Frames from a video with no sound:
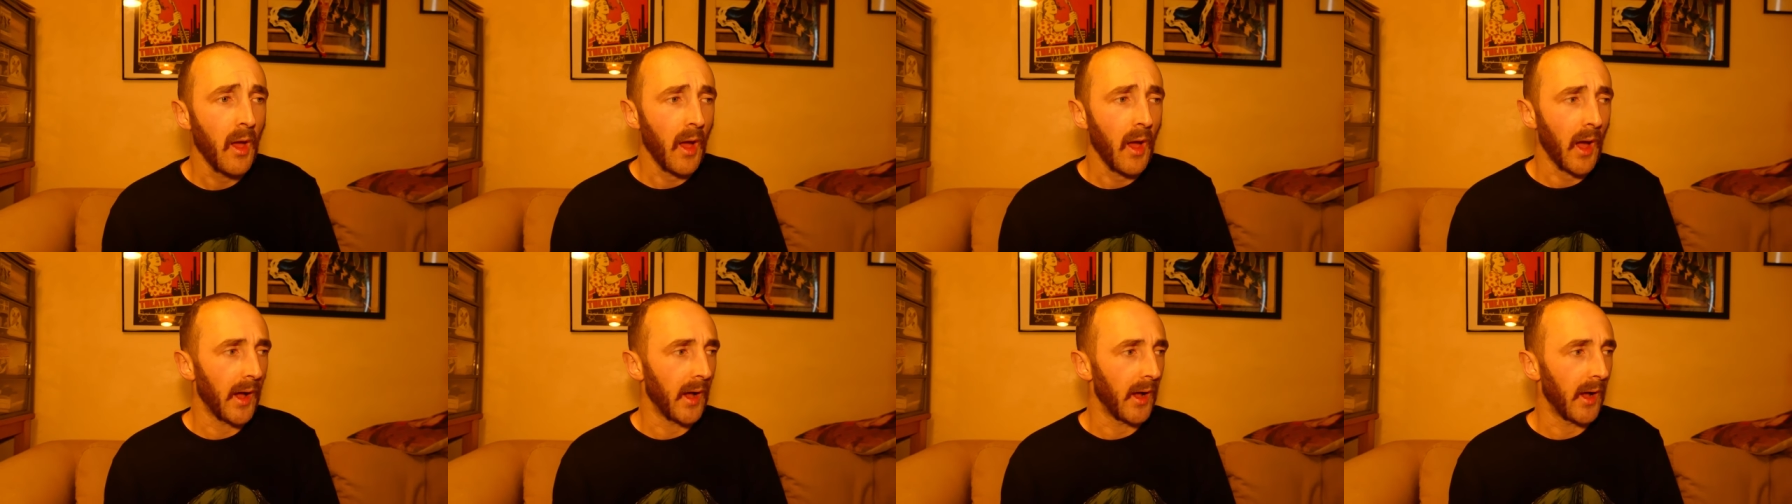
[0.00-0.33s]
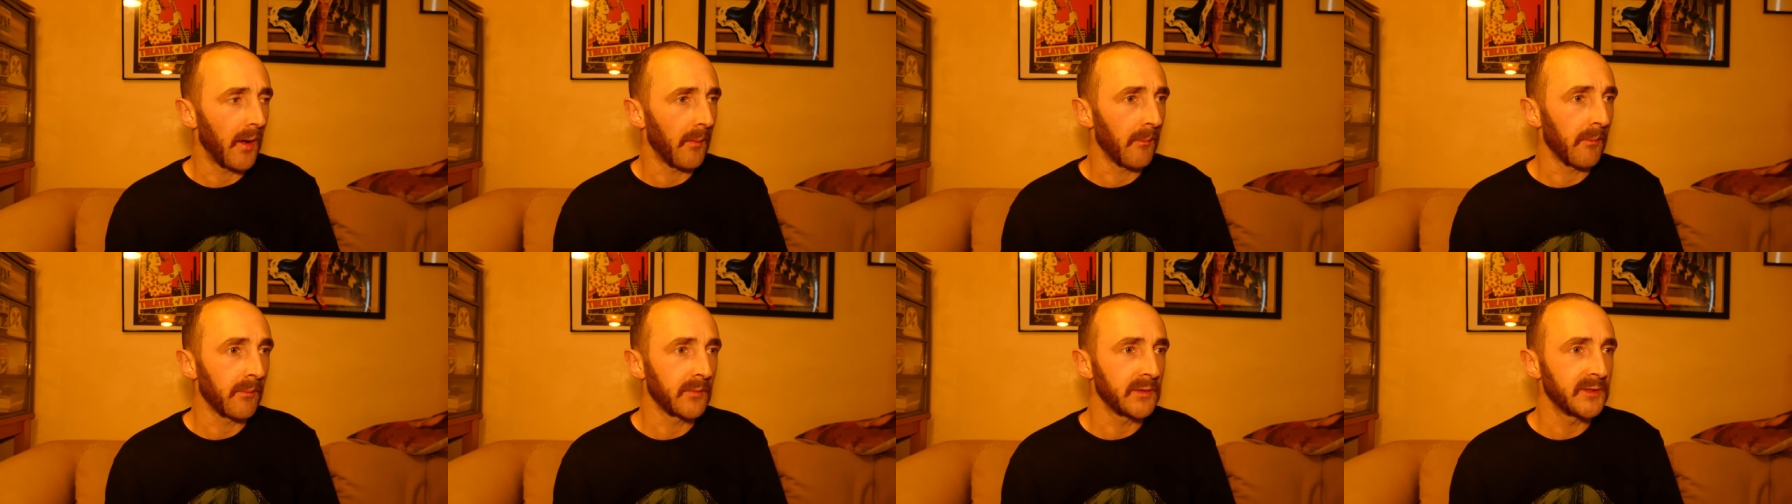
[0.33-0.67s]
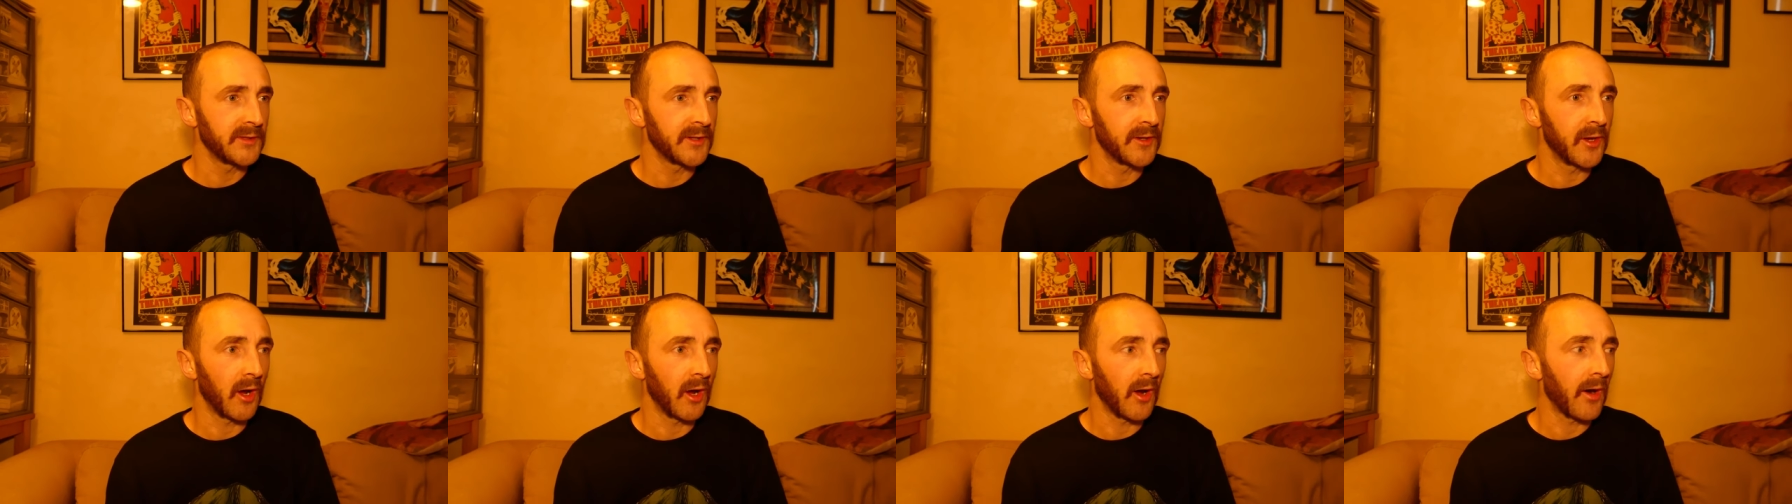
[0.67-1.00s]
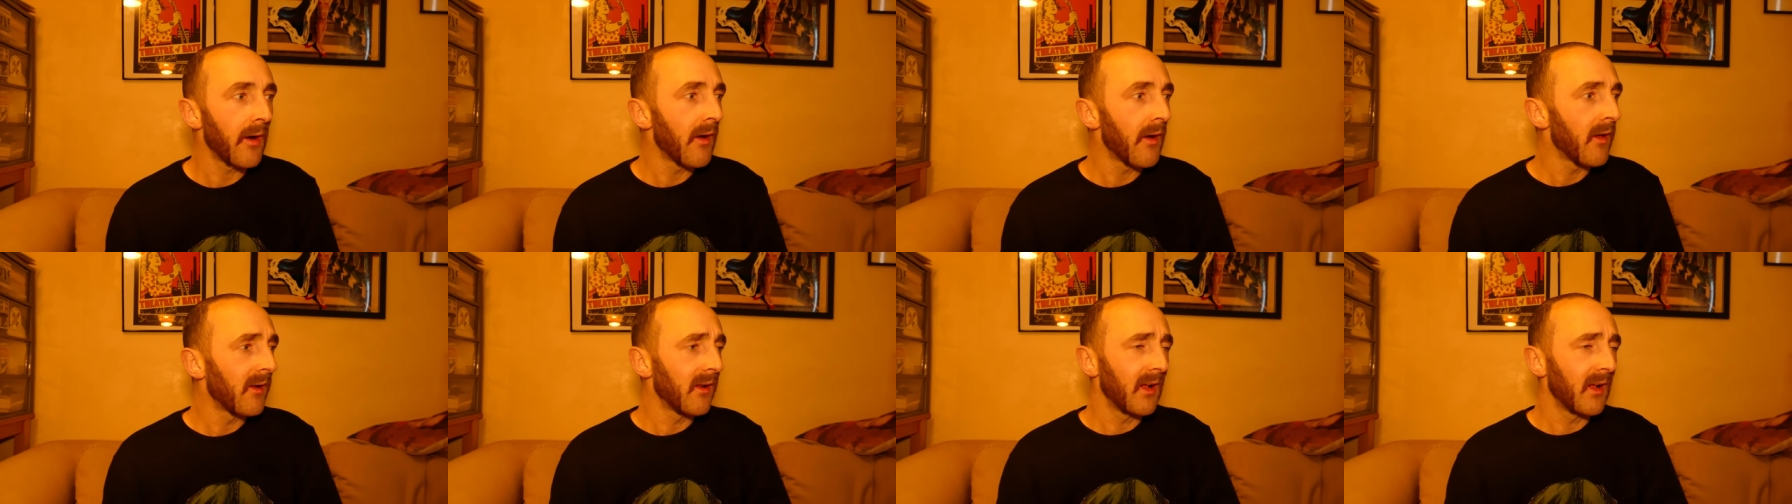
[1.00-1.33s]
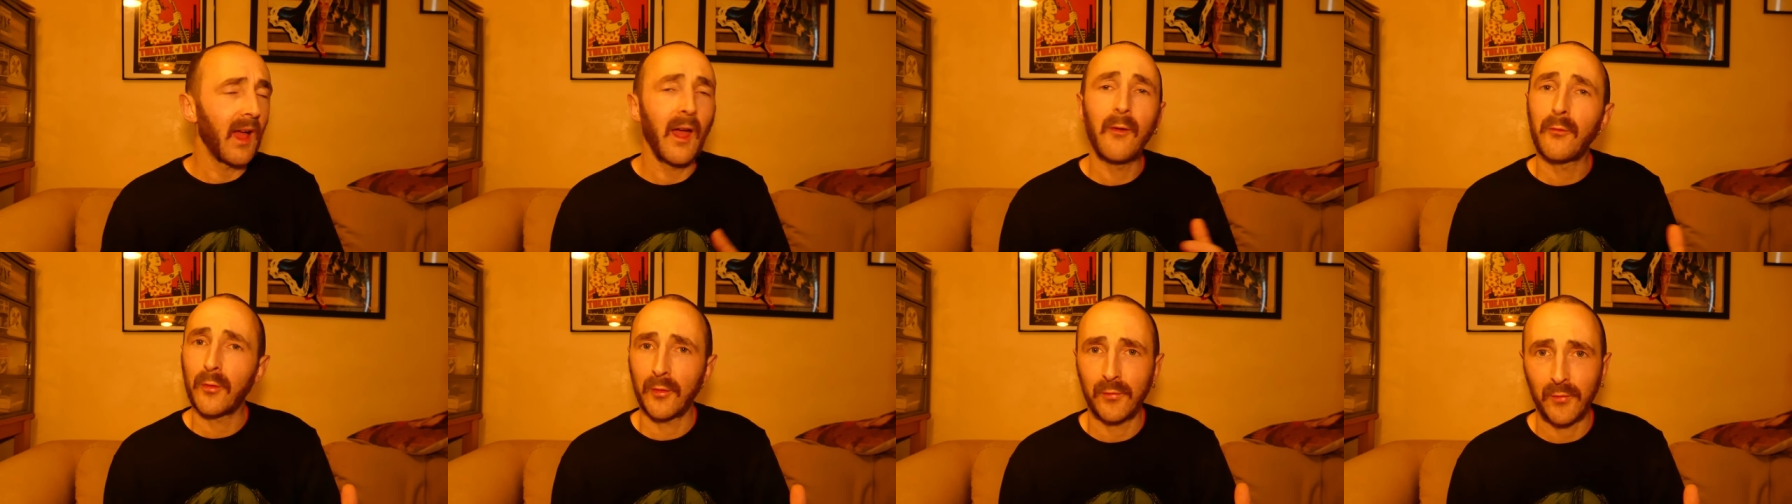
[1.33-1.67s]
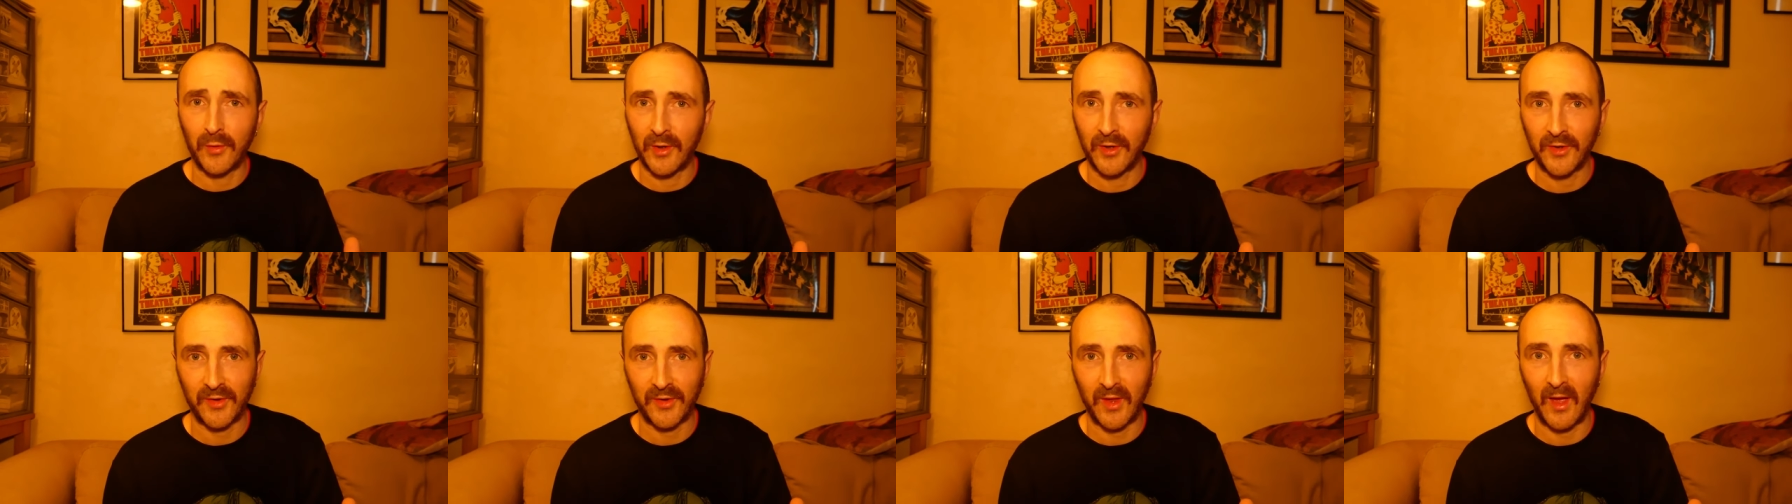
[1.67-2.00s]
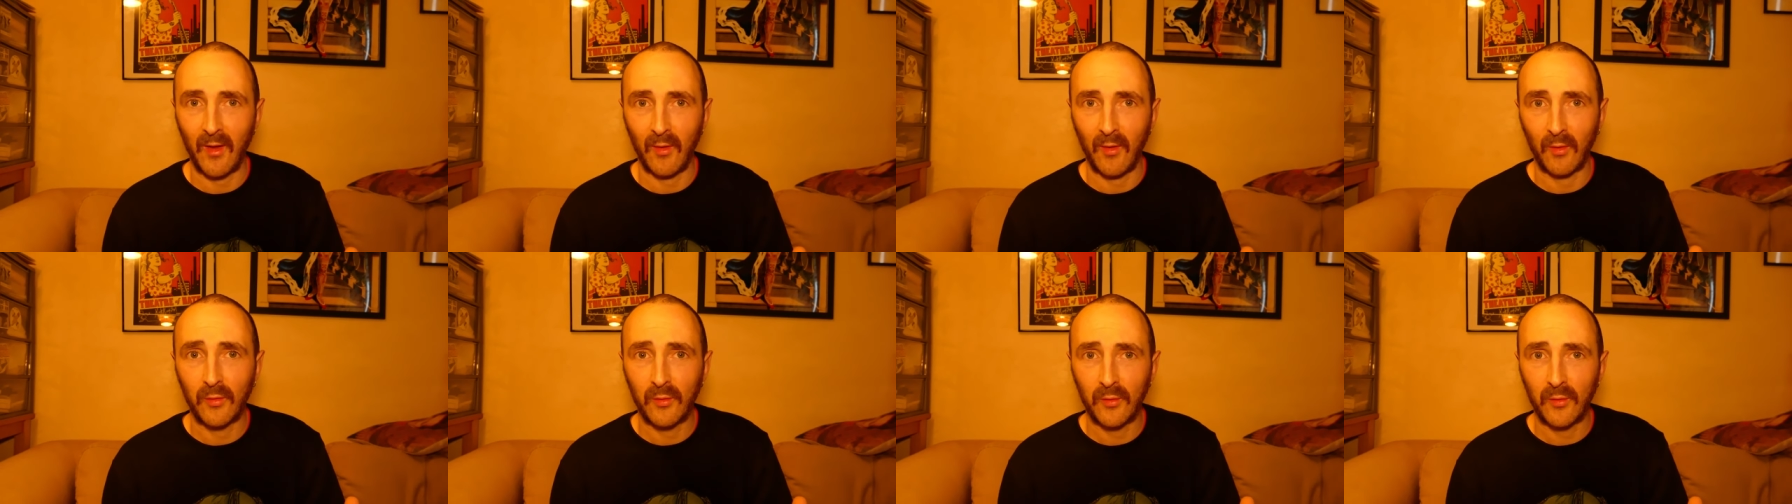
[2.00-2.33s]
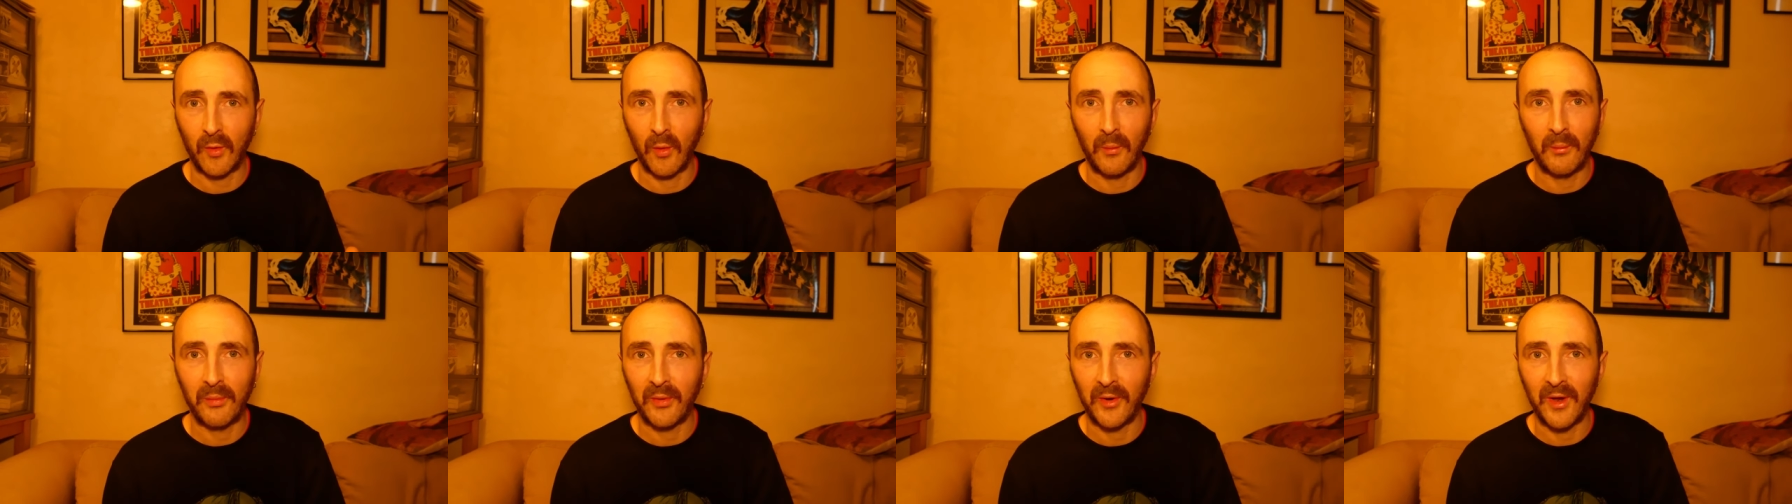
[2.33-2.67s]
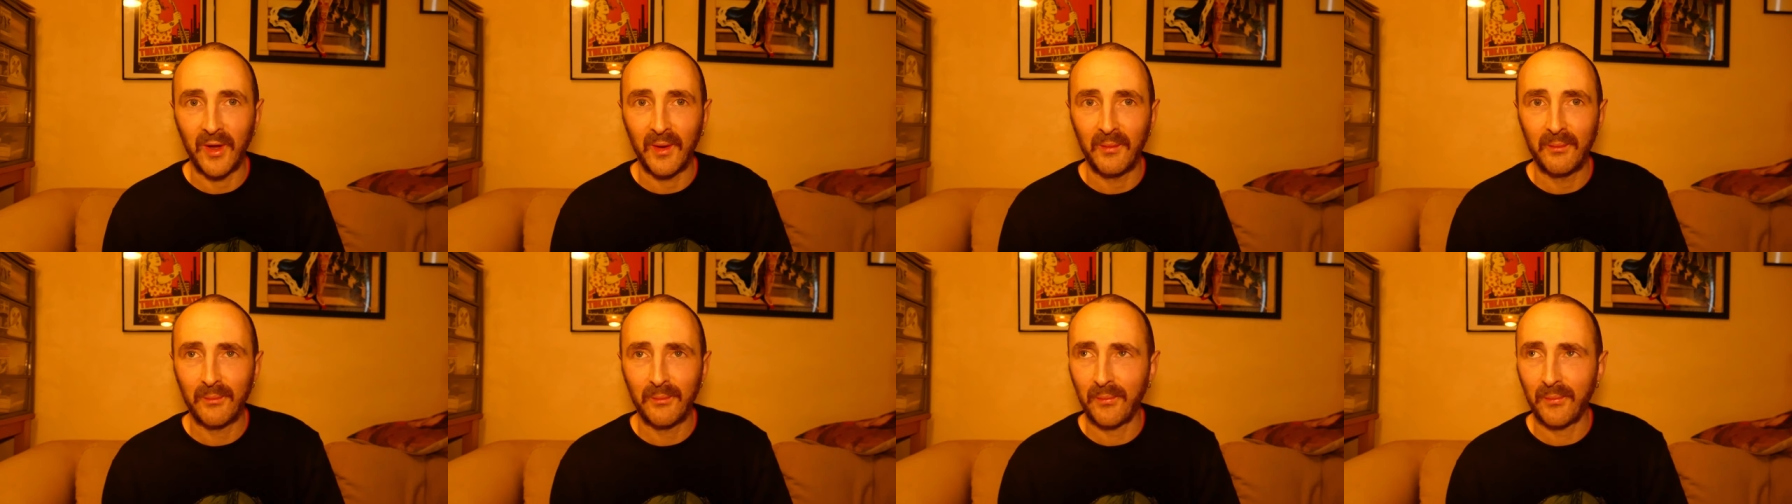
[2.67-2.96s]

Um, you know, every freestyle company